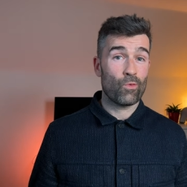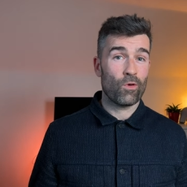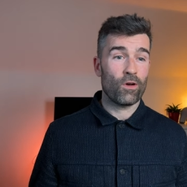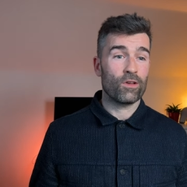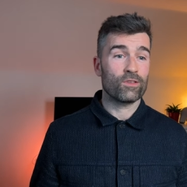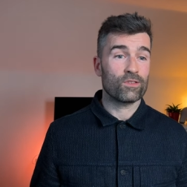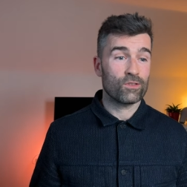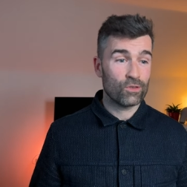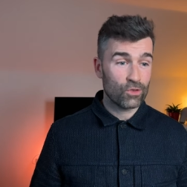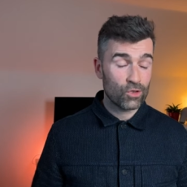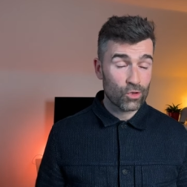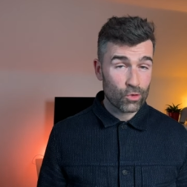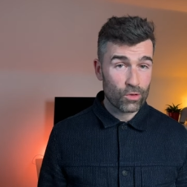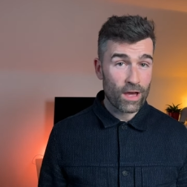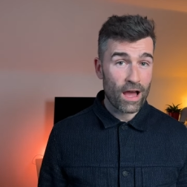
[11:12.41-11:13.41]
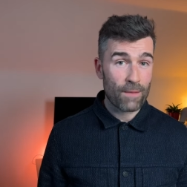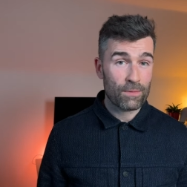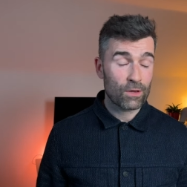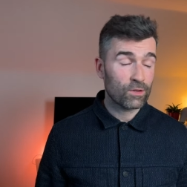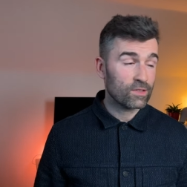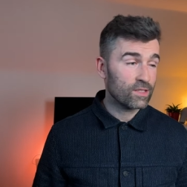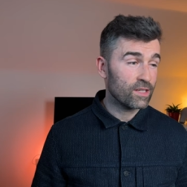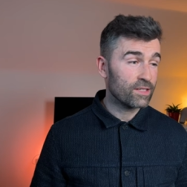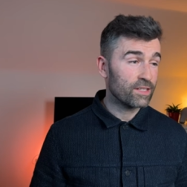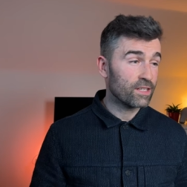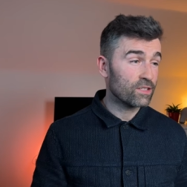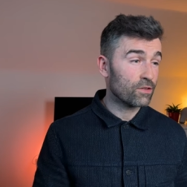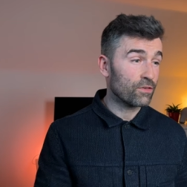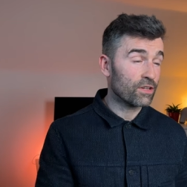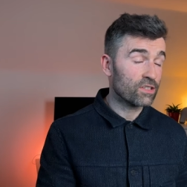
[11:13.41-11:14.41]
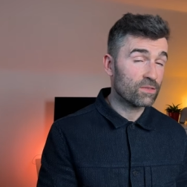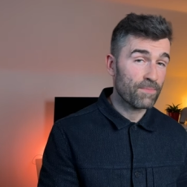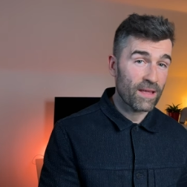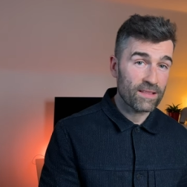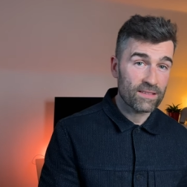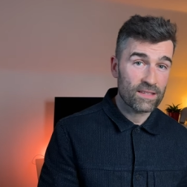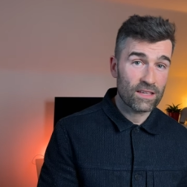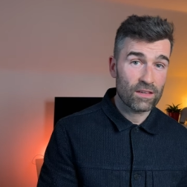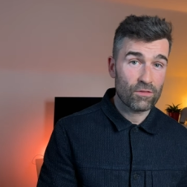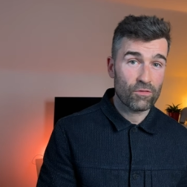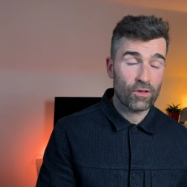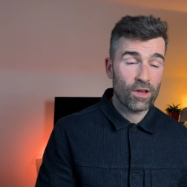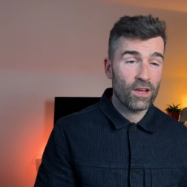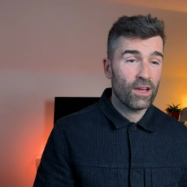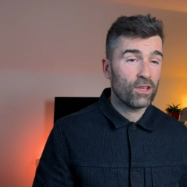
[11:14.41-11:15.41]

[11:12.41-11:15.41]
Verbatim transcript: was to do that because these things are expensive.